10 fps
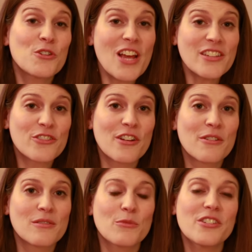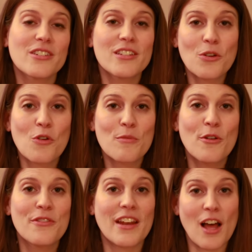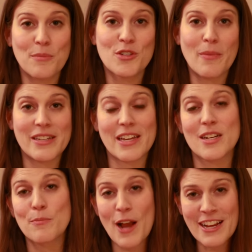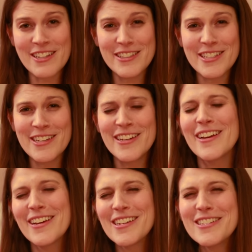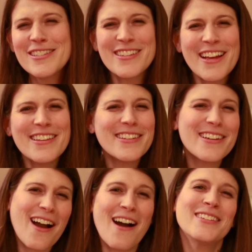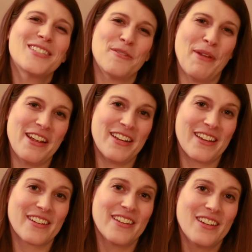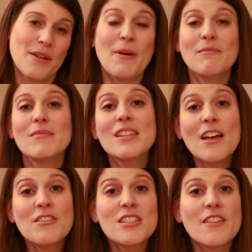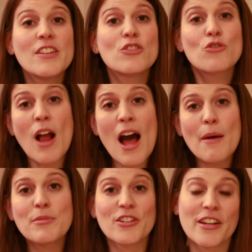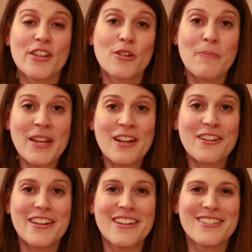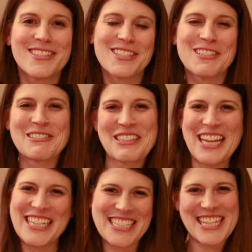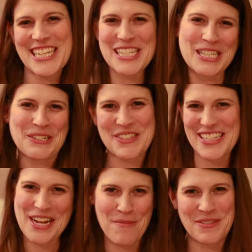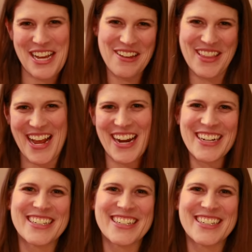progesterone, which is a hormone that helps you maintain a pregnancy, is slightly constipating, but levels of it drop during your period, so it lets things loosen up down there.